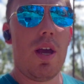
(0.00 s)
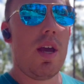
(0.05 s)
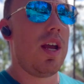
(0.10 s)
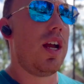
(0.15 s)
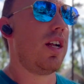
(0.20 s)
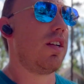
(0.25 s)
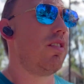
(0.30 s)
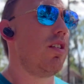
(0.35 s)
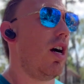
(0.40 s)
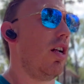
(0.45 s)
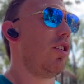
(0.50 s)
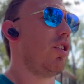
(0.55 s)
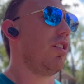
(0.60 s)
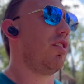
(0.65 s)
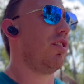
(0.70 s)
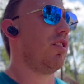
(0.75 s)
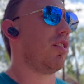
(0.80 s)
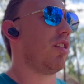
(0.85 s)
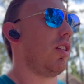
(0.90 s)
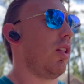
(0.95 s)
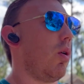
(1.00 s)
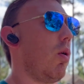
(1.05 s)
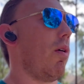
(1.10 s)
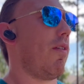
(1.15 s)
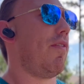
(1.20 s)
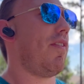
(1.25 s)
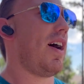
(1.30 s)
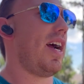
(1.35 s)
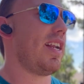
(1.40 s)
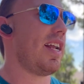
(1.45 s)
It's not just this
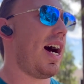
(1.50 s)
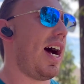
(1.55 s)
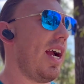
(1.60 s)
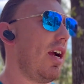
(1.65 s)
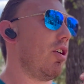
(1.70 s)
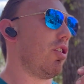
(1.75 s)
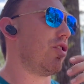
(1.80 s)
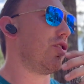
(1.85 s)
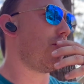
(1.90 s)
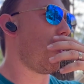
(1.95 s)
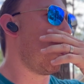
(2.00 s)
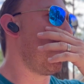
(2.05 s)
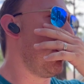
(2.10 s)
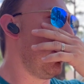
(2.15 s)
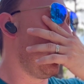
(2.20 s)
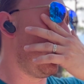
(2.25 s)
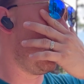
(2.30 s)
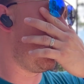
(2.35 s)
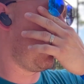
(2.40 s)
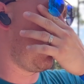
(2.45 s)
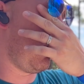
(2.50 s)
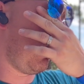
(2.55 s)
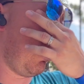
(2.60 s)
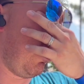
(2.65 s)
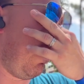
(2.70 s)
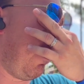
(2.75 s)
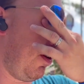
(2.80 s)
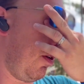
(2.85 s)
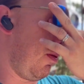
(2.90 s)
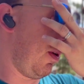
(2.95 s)
glorified iron Starbucks,
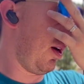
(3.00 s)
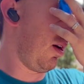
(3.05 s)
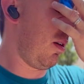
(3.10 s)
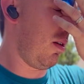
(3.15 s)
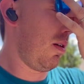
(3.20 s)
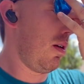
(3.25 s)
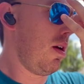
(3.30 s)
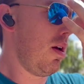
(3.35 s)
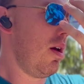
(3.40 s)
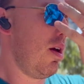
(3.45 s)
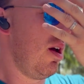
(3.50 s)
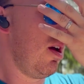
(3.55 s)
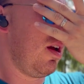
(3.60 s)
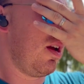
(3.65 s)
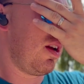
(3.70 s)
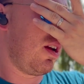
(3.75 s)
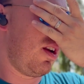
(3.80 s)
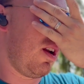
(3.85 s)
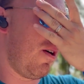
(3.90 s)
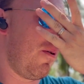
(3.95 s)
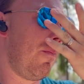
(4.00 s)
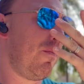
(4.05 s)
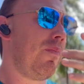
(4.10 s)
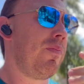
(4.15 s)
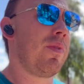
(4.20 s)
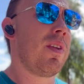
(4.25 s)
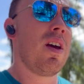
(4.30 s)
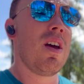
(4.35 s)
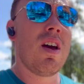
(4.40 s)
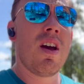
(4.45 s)
if you will, you know.
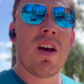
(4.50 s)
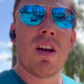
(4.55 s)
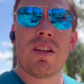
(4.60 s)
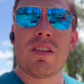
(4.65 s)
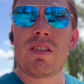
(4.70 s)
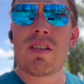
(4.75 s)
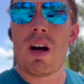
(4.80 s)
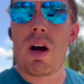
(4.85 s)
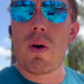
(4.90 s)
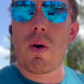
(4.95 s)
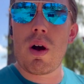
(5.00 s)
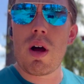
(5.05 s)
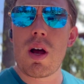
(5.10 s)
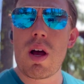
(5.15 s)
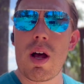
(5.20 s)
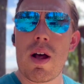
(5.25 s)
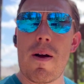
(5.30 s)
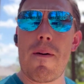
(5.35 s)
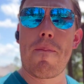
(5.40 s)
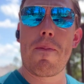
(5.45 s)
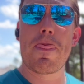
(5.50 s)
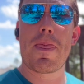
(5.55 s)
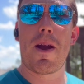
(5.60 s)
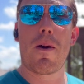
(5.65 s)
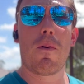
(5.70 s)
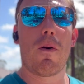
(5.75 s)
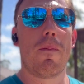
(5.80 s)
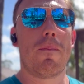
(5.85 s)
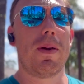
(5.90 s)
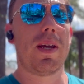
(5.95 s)
So there
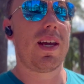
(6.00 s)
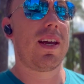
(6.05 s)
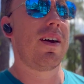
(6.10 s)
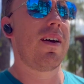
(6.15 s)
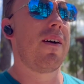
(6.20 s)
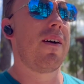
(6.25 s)
will be